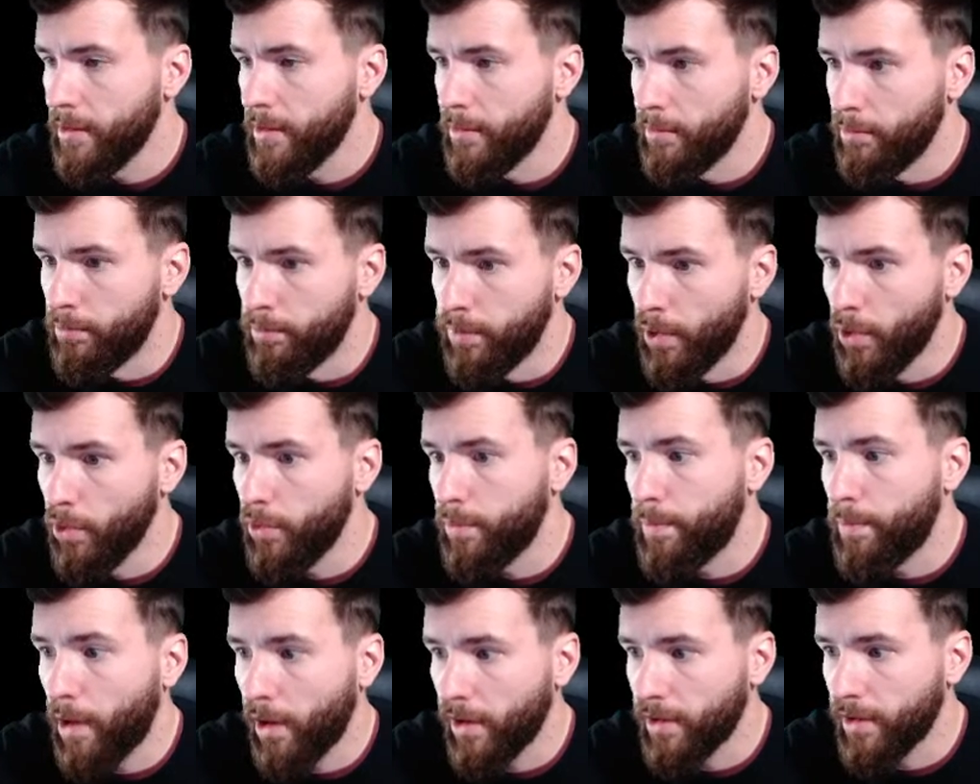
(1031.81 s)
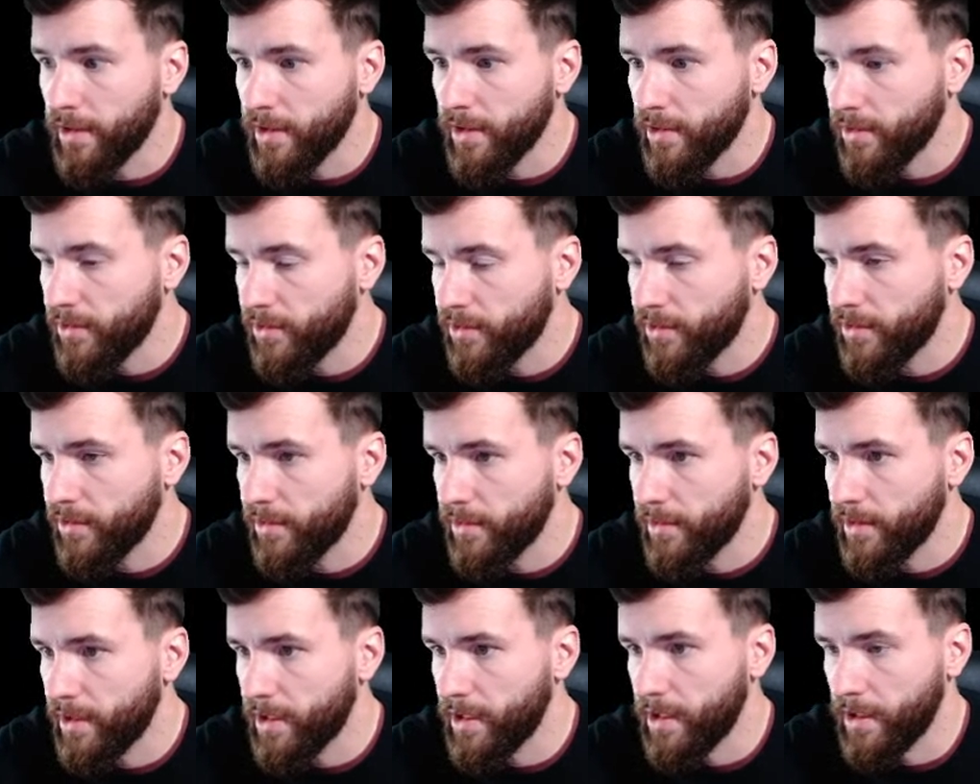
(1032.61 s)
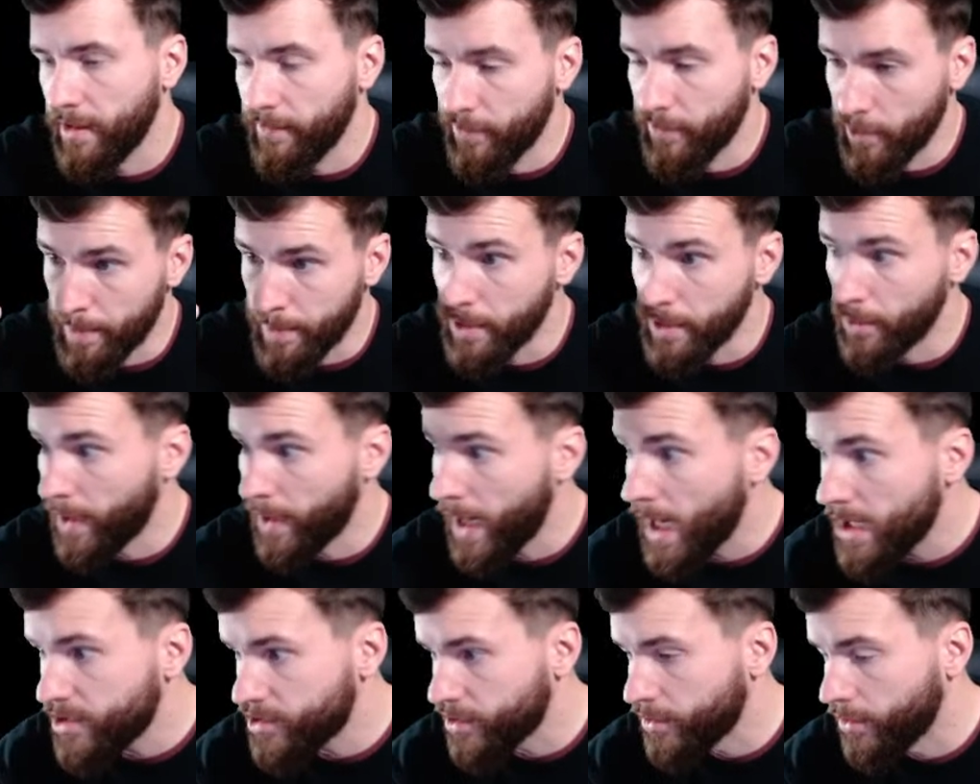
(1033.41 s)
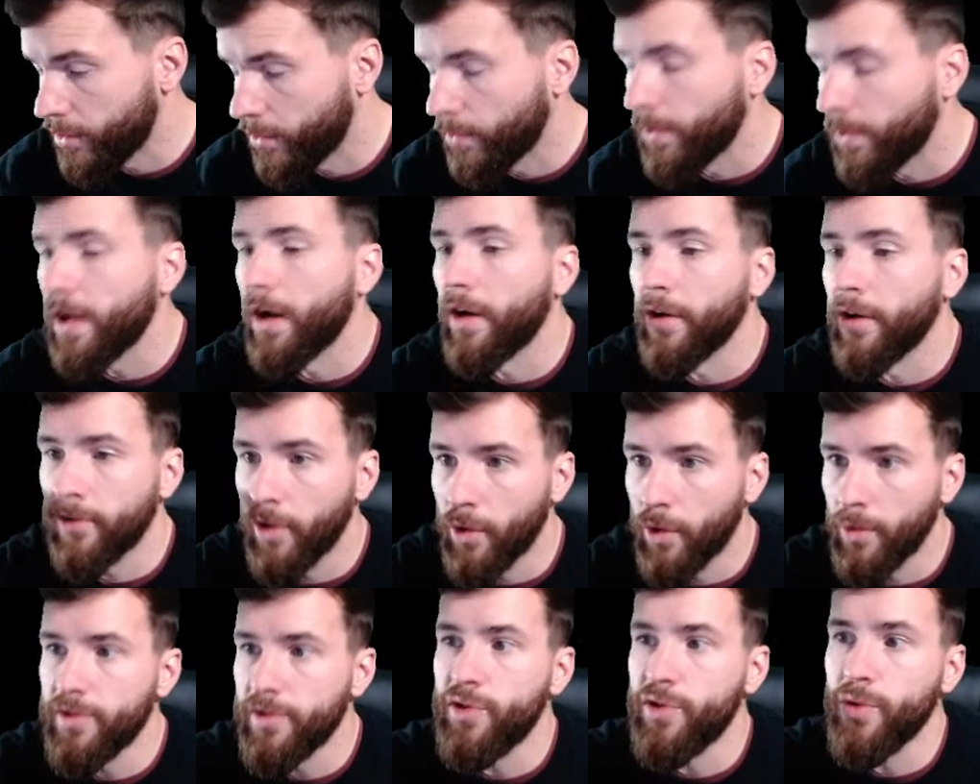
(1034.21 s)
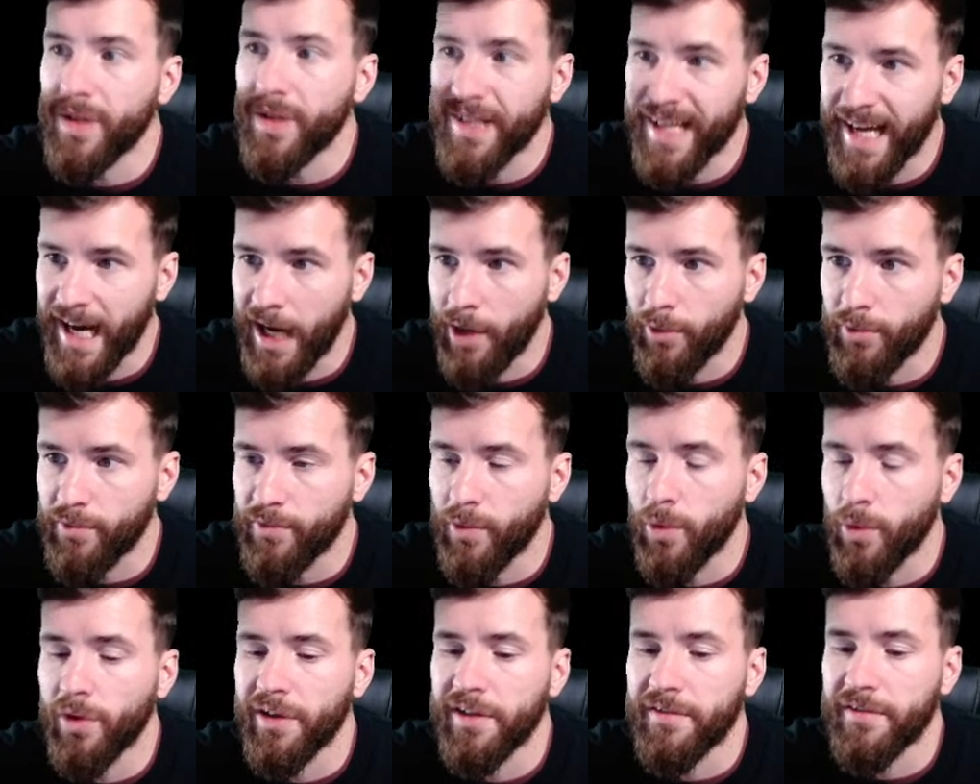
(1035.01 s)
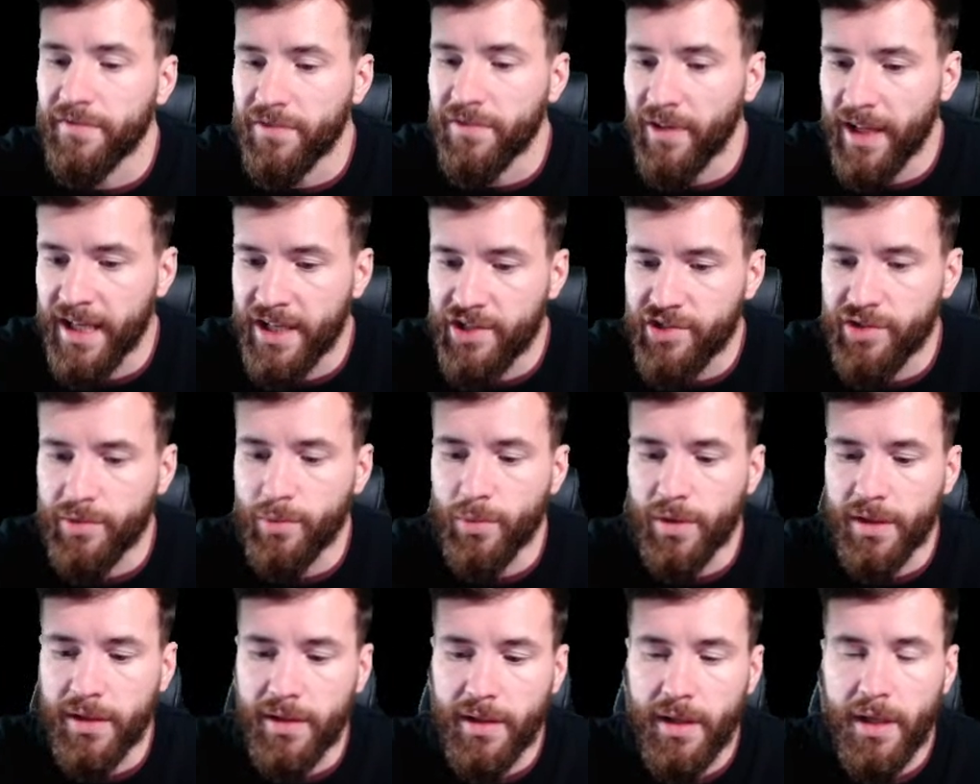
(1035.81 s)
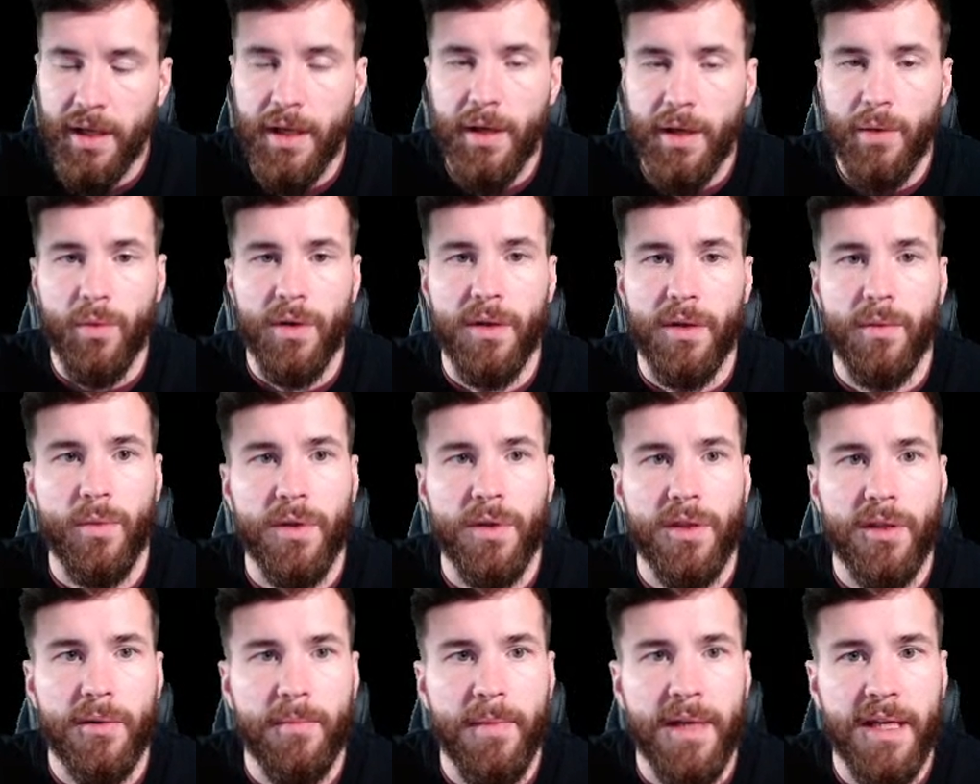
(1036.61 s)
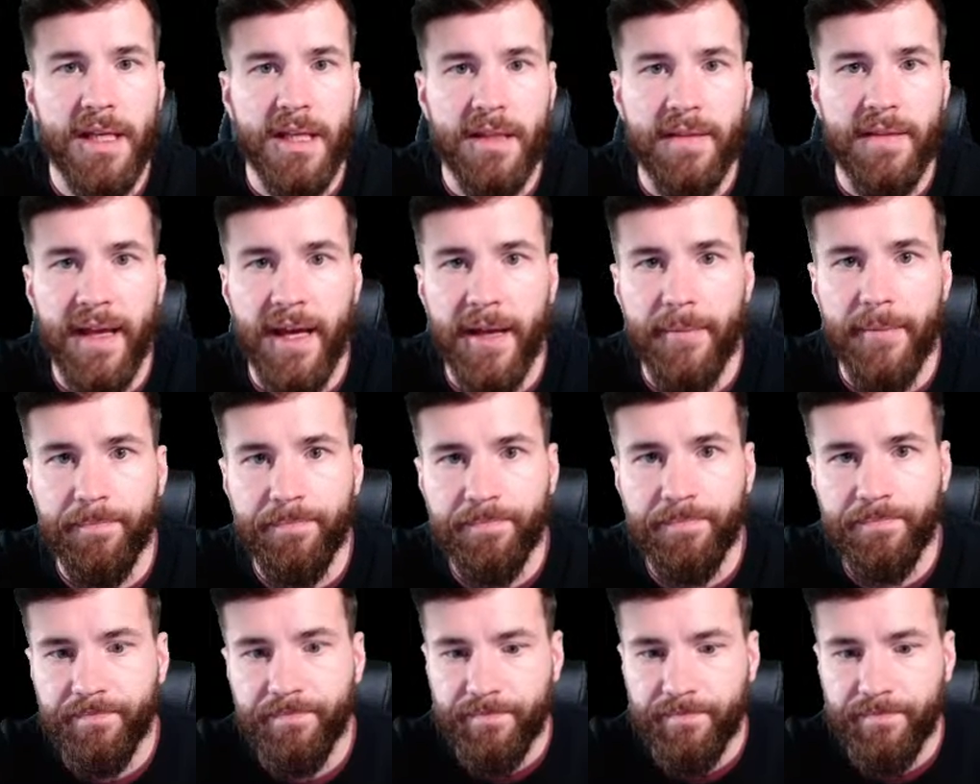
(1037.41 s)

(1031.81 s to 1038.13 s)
both parties, if they're being rational, right, are going to account for inflation when they're making that,